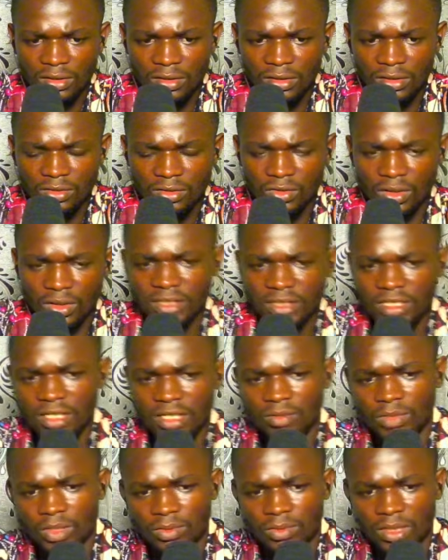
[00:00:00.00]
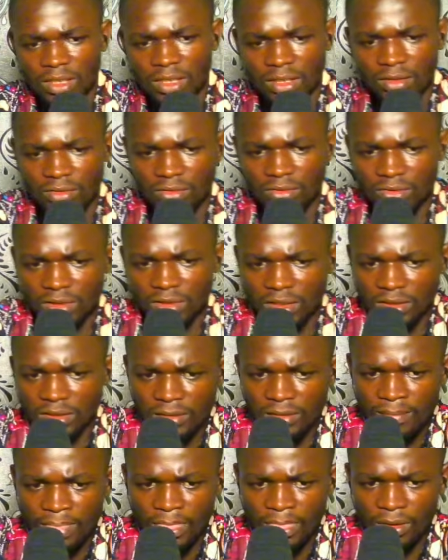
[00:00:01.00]
So let's see how my opponent handles this.
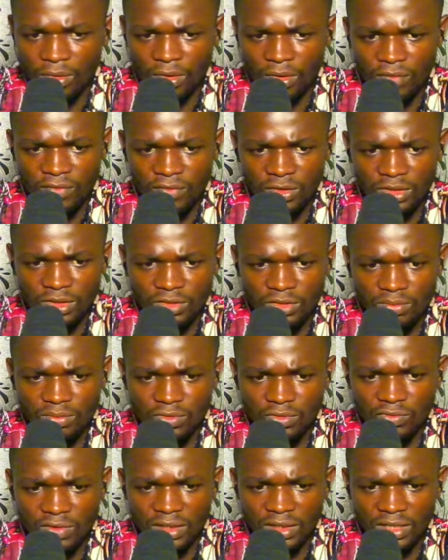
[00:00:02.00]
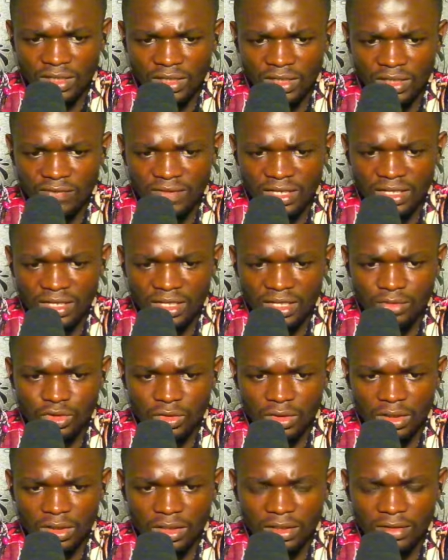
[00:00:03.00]
Going for this move, and after I capture
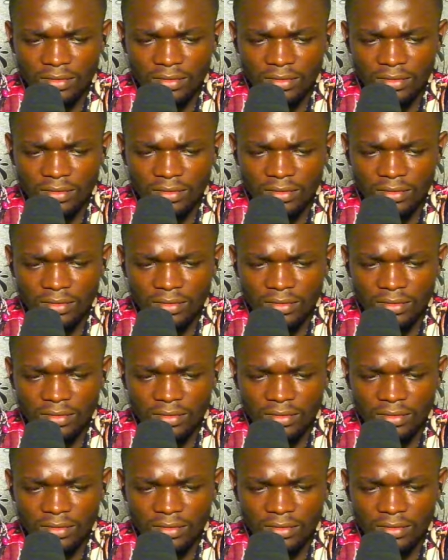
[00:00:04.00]
here,